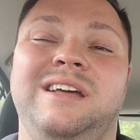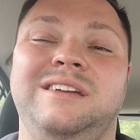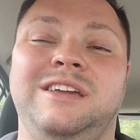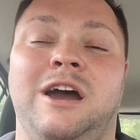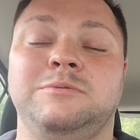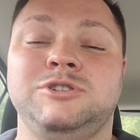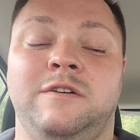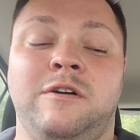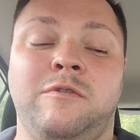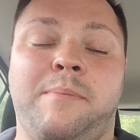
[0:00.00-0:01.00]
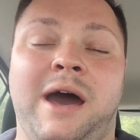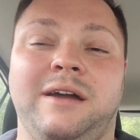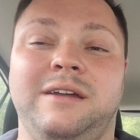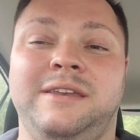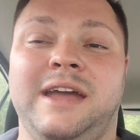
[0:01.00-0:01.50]
you know, I'm sure they'll be
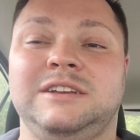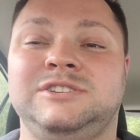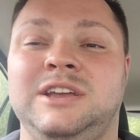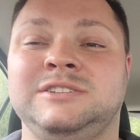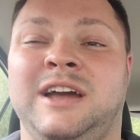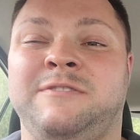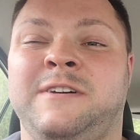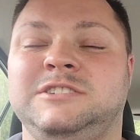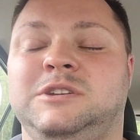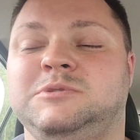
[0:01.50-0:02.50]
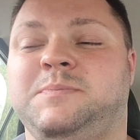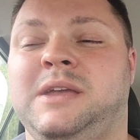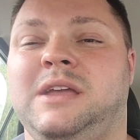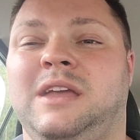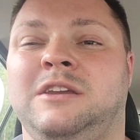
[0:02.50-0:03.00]
back next season. I fancy him to
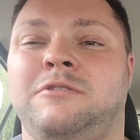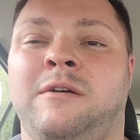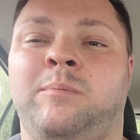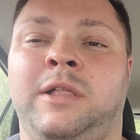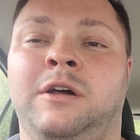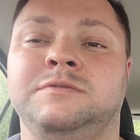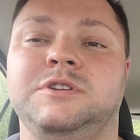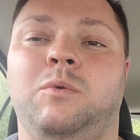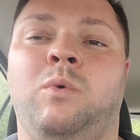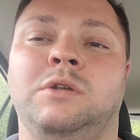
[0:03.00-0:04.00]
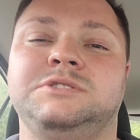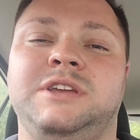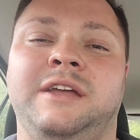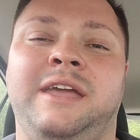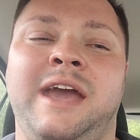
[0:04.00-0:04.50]
be in around playoffs once
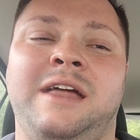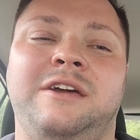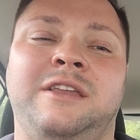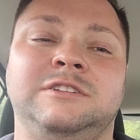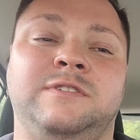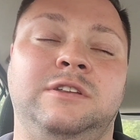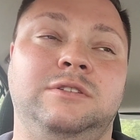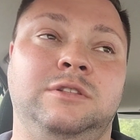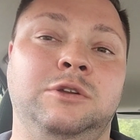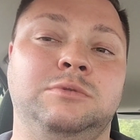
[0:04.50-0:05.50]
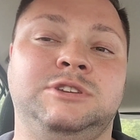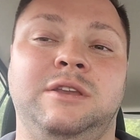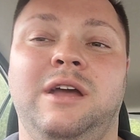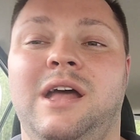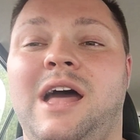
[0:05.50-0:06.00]
again. And as for
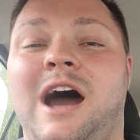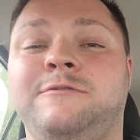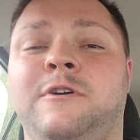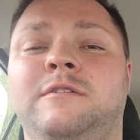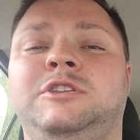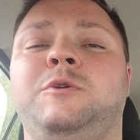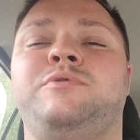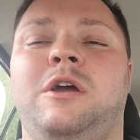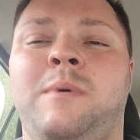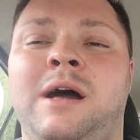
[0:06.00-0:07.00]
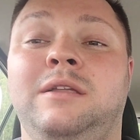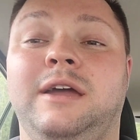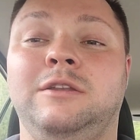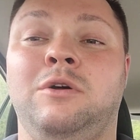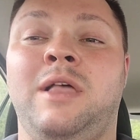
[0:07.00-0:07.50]
Luton, I thought we'd do pretty well.
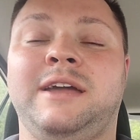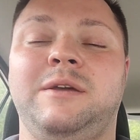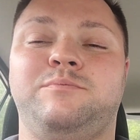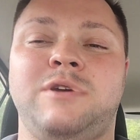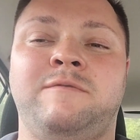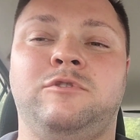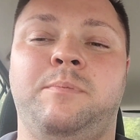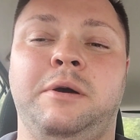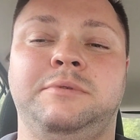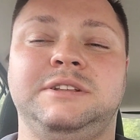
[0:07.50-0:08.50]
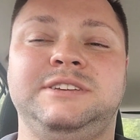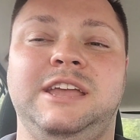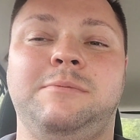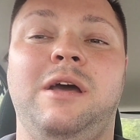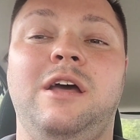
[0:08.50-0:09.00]
It looked like in Prem, we're building a
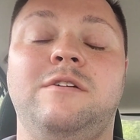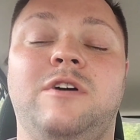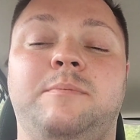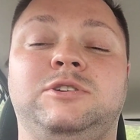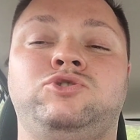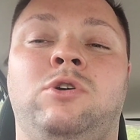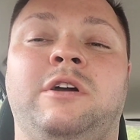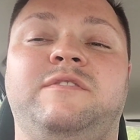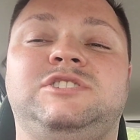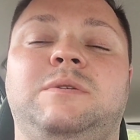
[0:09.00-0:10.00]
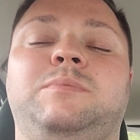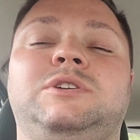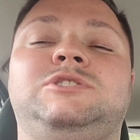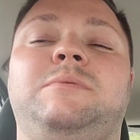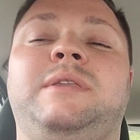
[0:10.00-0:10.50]
team that'd be strong in the
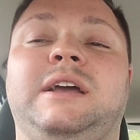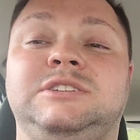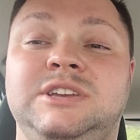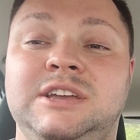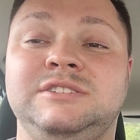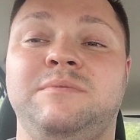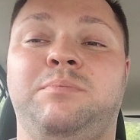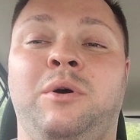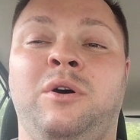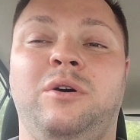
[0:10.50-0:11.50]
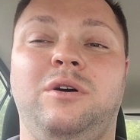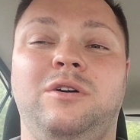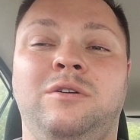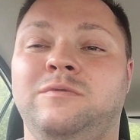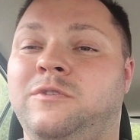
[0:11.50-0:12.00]
Championship next season, but
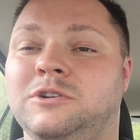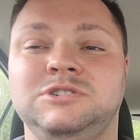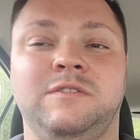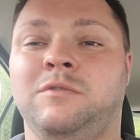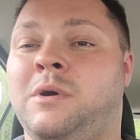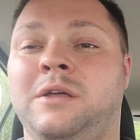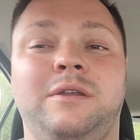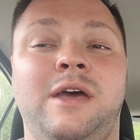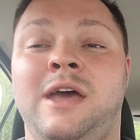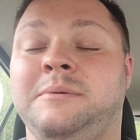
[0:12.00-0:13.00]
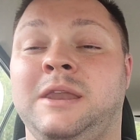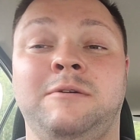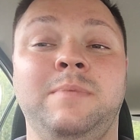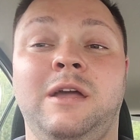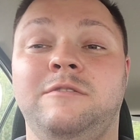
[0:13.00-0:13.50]
unfortunately they weren't. You know,
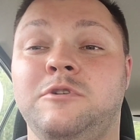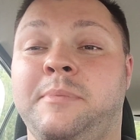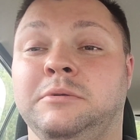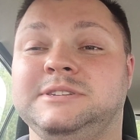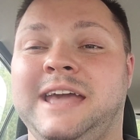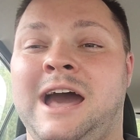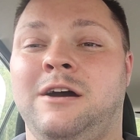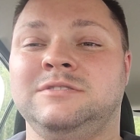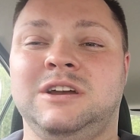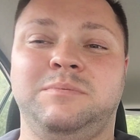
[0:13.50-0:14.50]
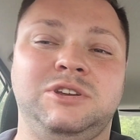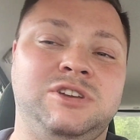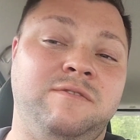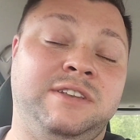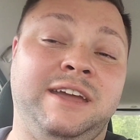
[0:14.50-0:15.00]
they were building to get out of the
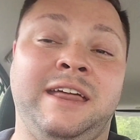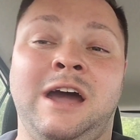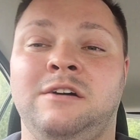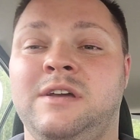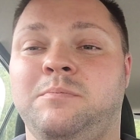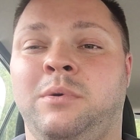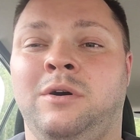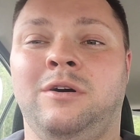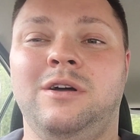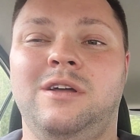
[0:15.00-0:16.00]
Championship. They did get out of it, but